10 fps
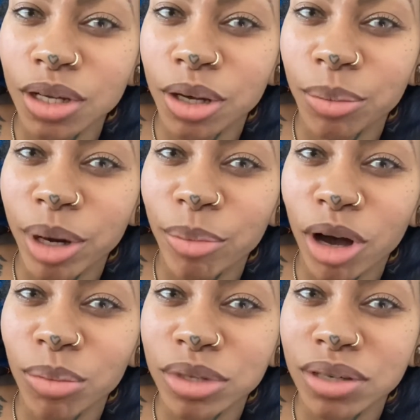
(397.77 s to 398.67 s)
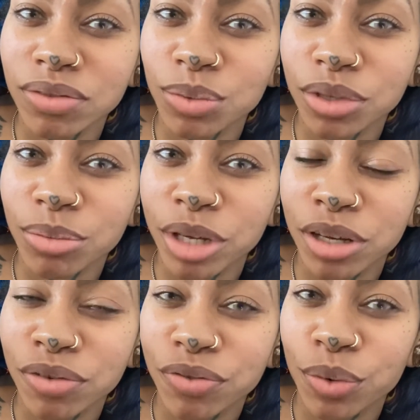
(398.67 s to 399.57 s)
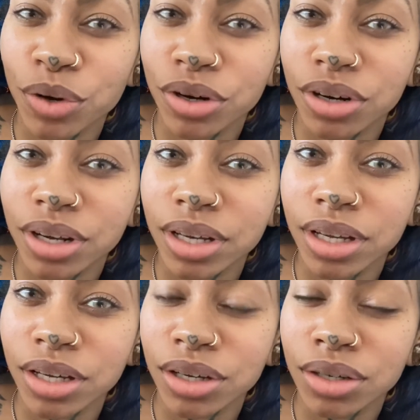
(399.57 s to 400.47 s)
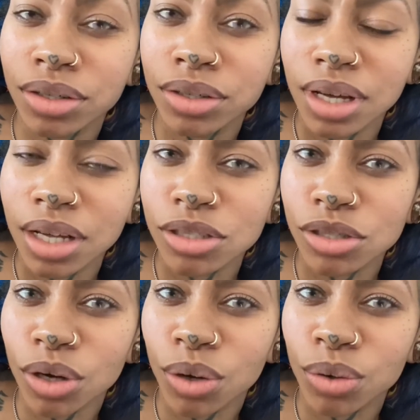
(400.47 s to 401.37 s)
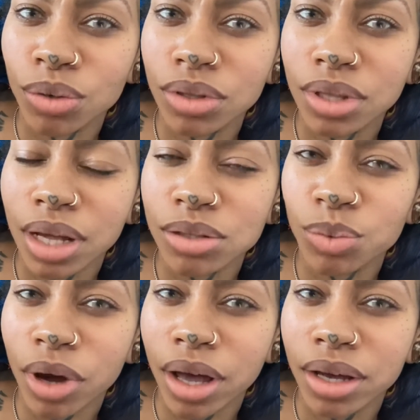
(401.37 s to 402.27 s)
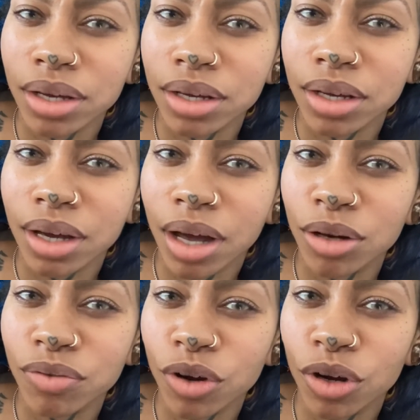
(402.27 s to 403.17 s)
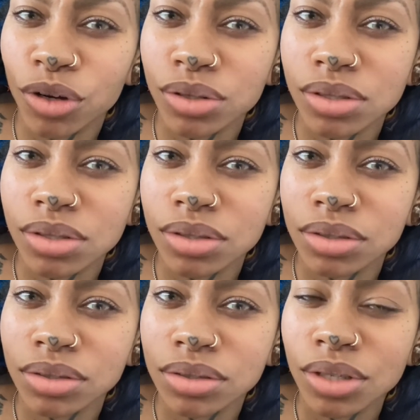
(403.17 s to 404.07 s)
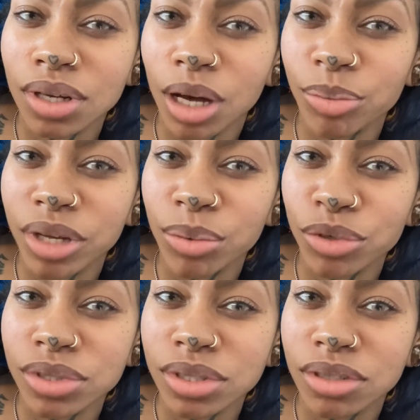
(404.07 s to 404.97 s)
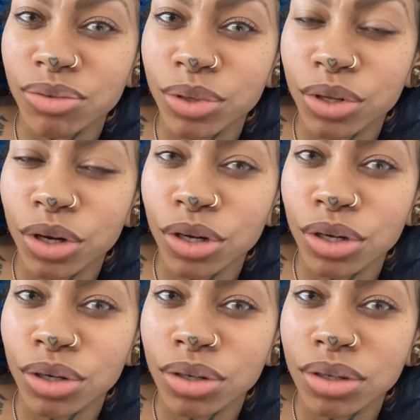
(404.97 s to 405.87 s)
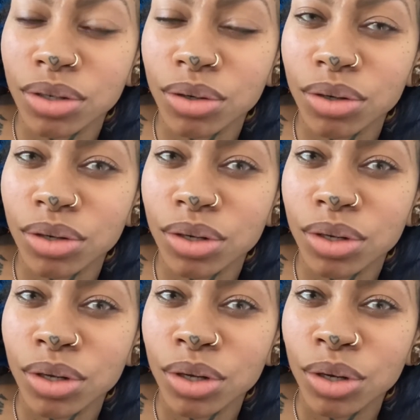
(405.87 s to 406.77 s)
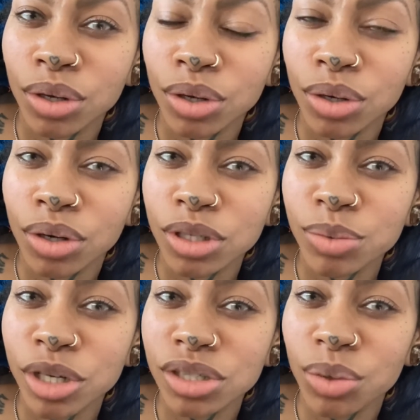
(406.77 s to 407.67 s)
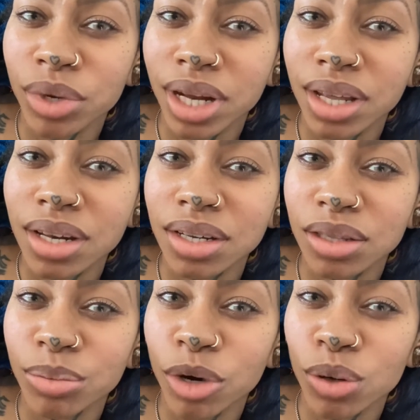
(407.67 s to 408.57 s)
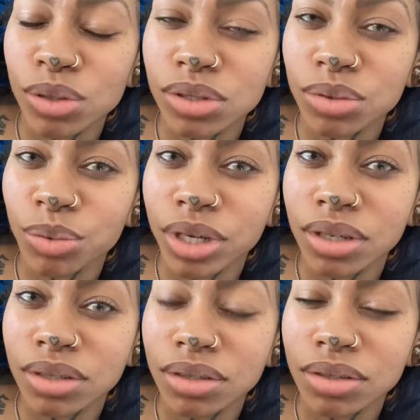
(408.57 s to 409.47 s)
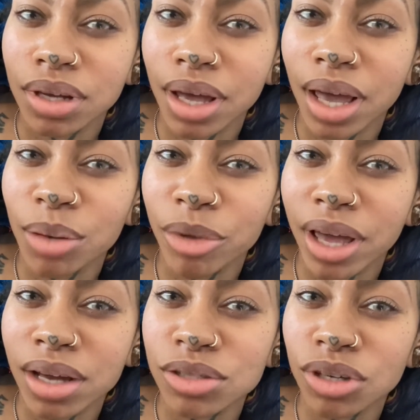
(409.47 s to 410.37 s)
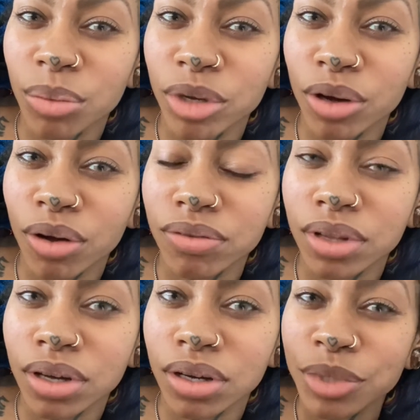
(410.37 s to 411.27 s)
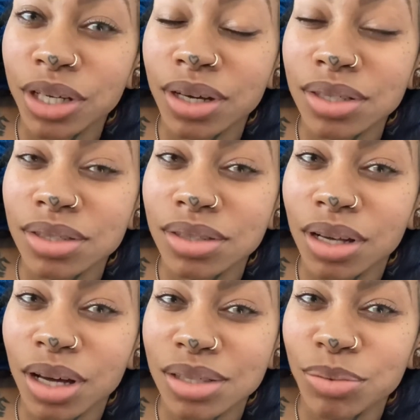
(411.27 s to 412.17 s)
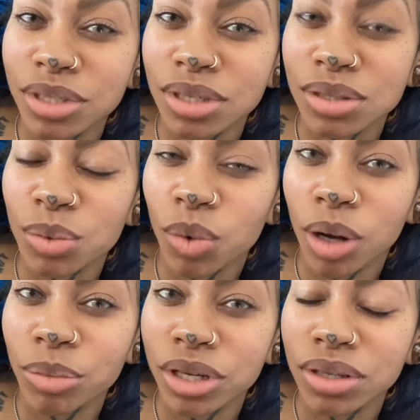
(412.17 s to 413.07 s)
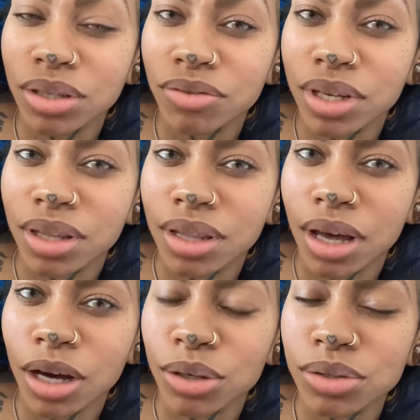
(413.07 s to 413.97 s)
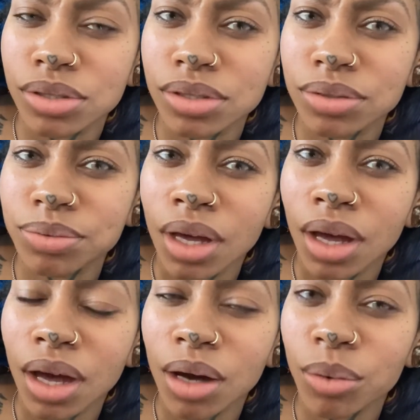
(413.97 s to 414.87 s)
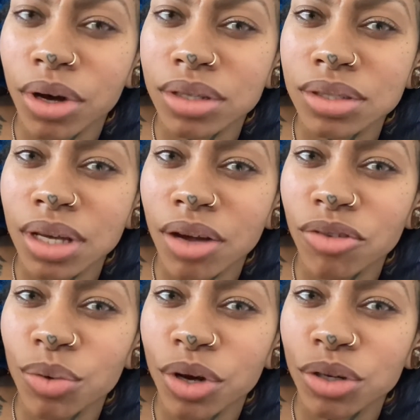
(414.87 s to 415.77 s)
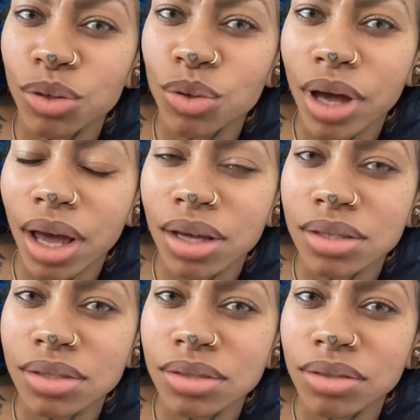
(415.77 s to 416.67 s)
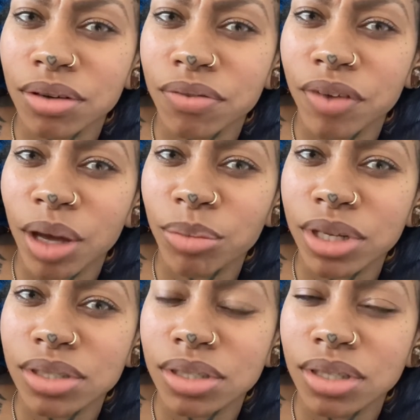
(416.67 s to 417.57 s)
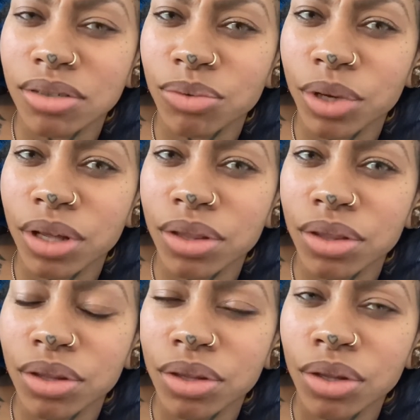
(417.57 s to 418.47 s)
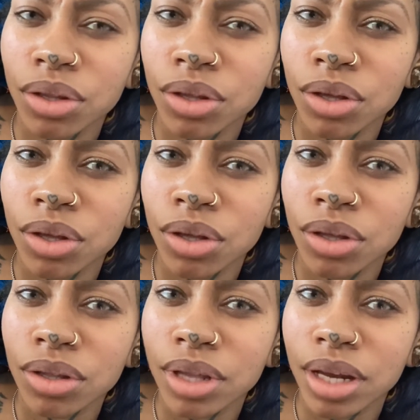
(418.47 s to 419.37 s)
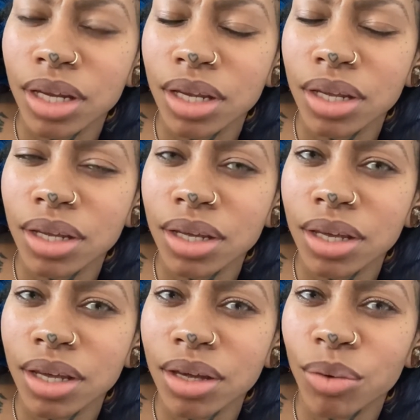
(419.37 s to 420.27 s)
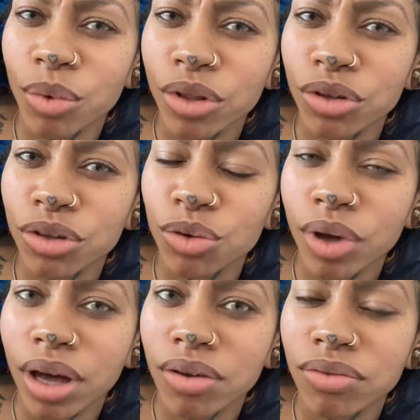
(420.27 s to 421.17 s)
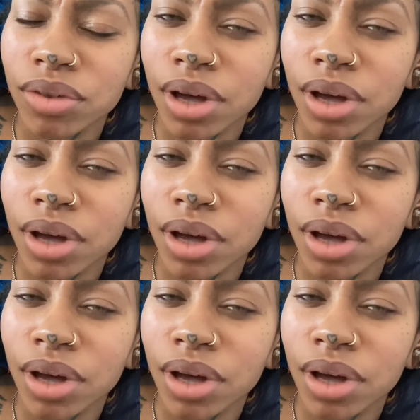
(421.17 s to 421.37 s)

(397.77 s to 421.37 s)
my mom lived with me for a year, and so that's why it kind of hurts to not be able to live with her, especially when I needed it the most, when I had my ex drop me off there, because the husband doesn't want me living in the house. I want everyone who has a family to live with, that whether you have a